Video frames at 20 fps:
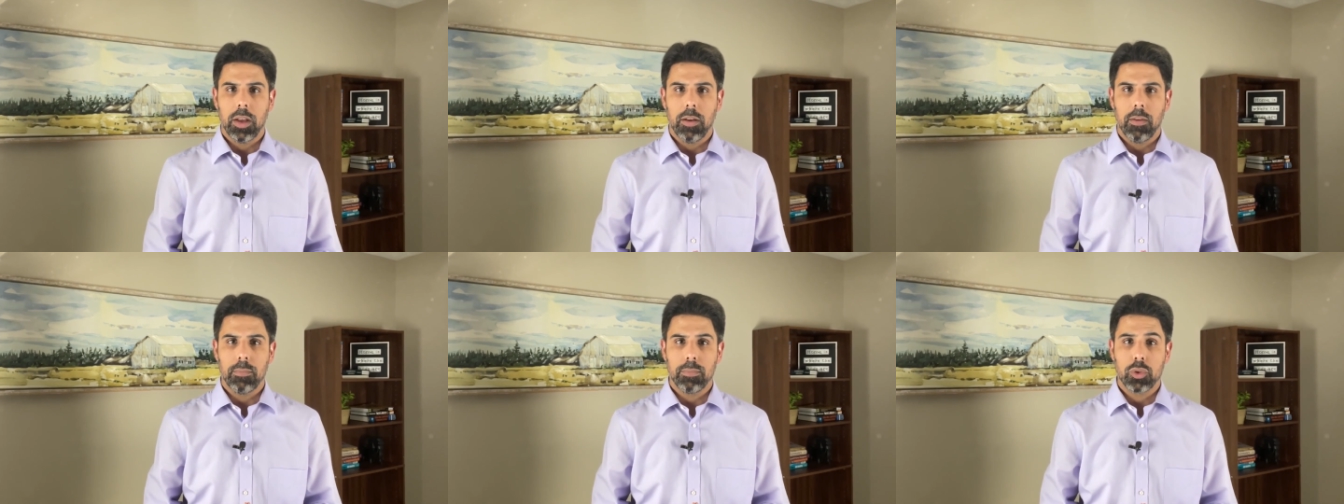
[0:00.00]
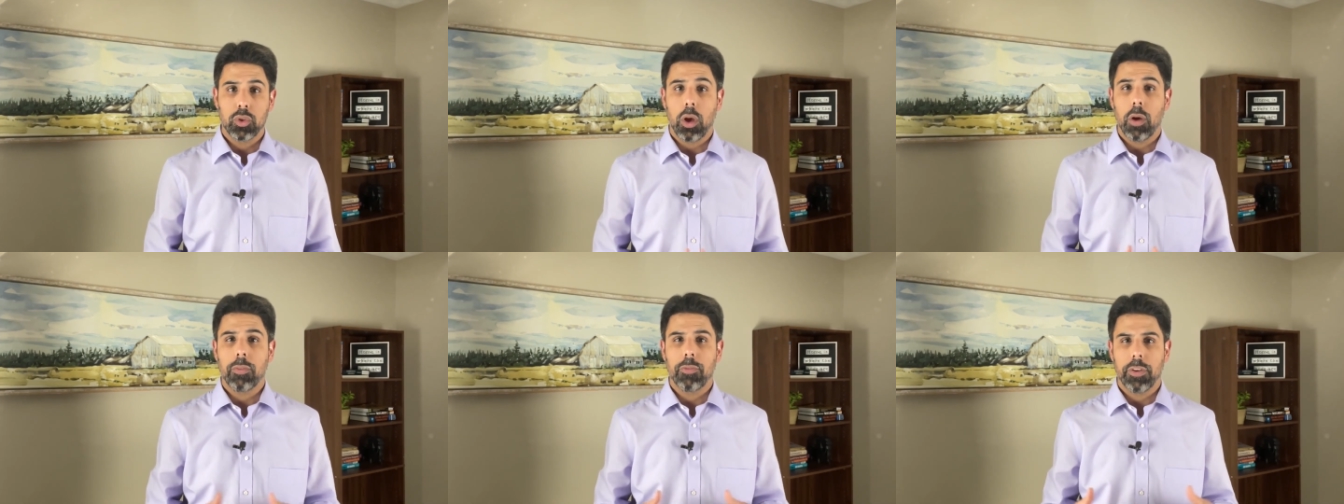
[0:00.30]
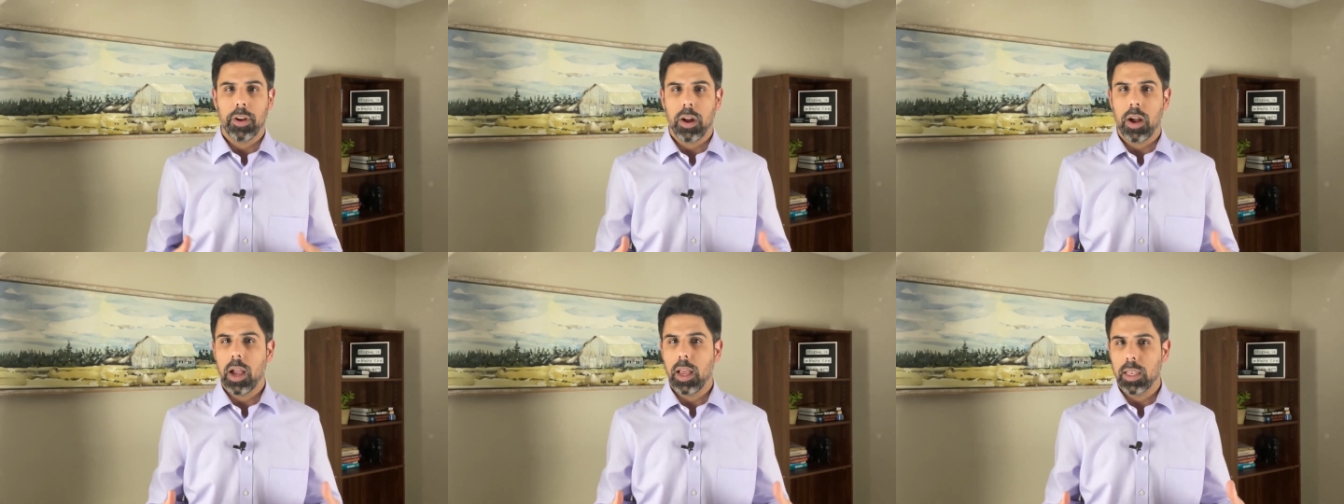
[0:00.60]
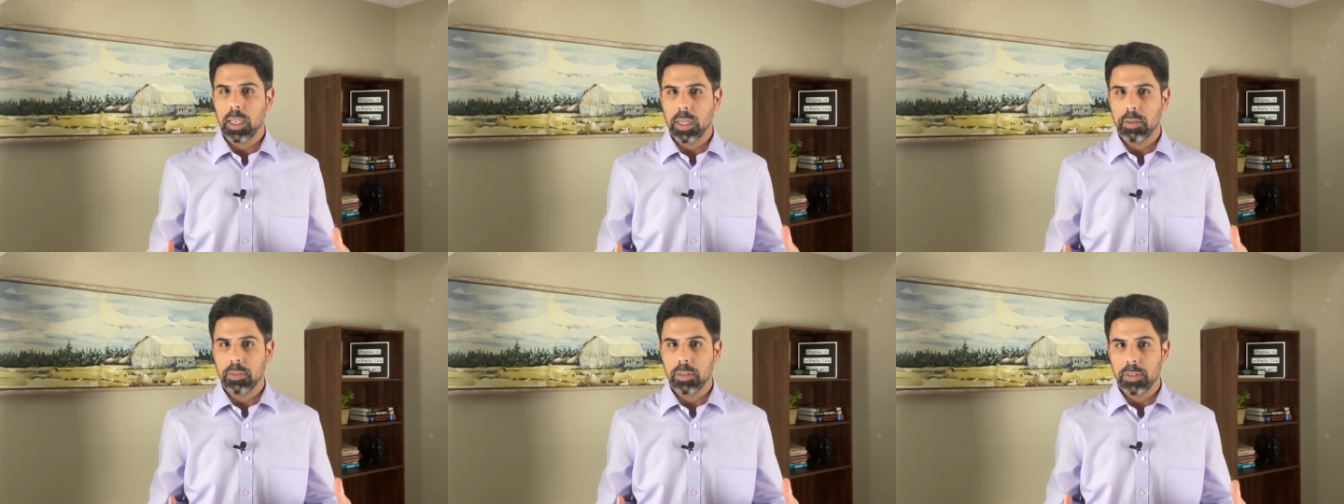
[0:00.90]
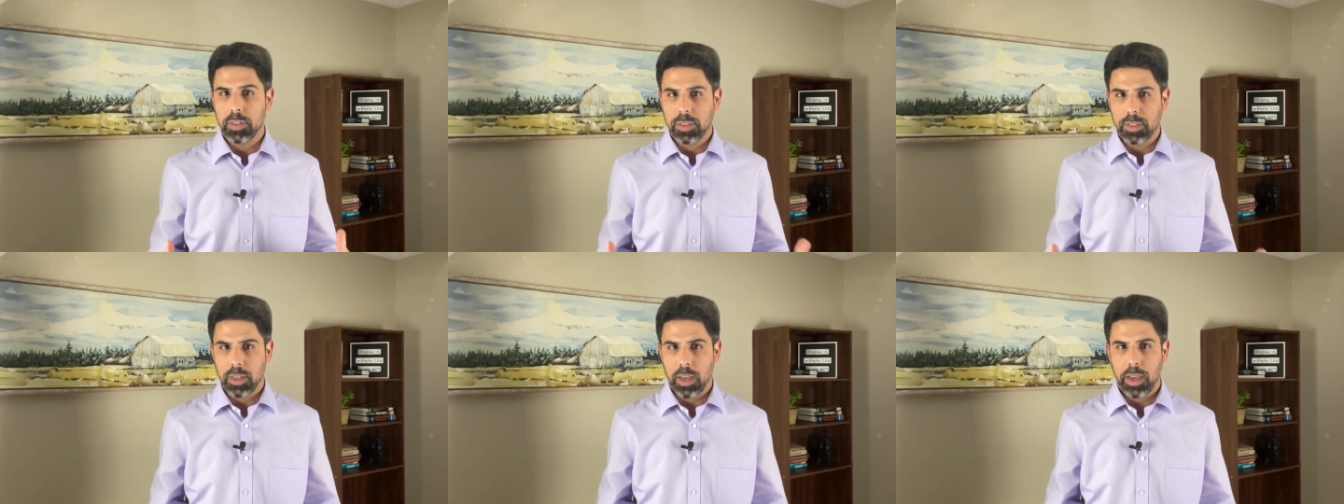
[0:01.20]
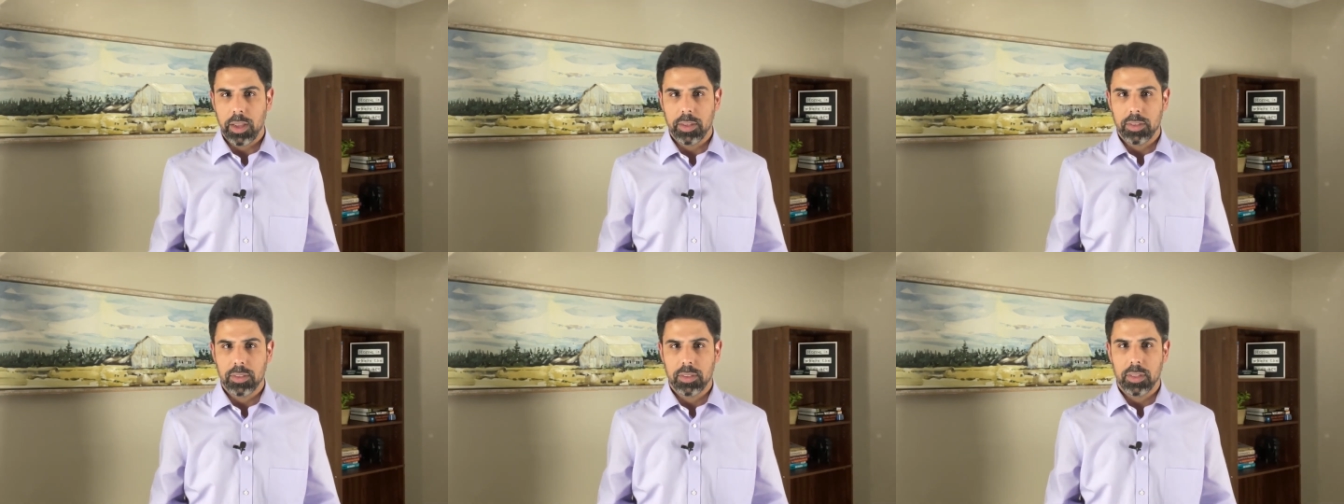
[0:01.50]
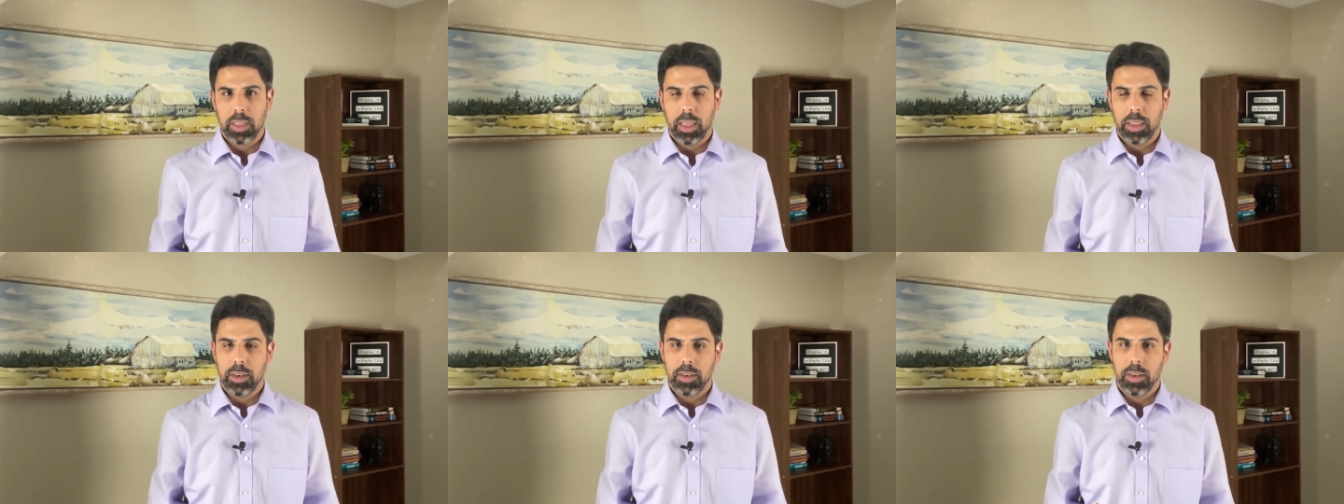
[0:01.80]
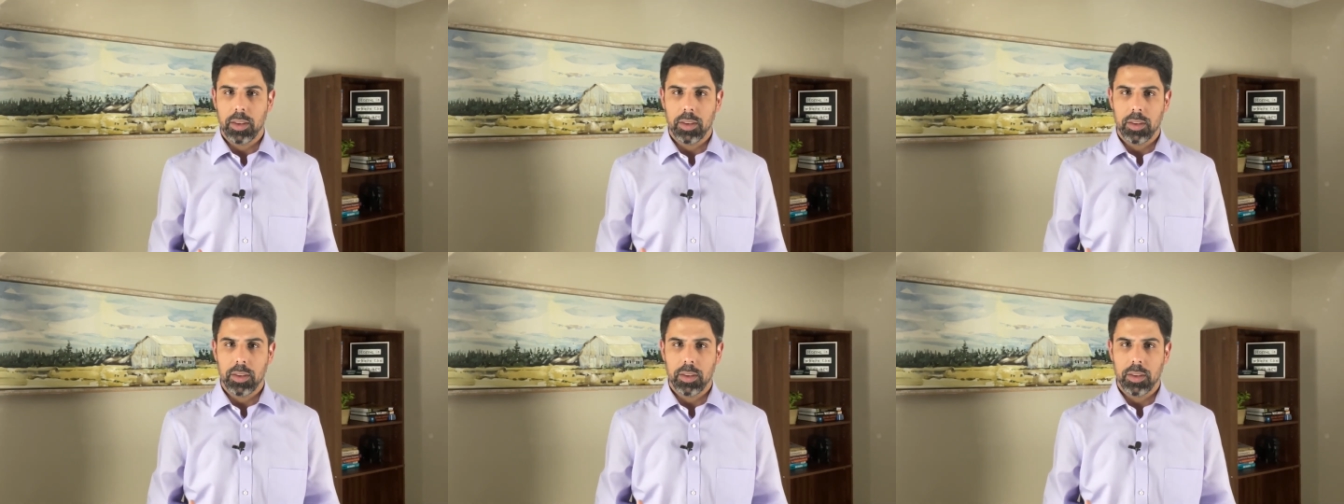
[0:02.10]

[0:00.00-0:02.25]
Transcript: software high-level designs, and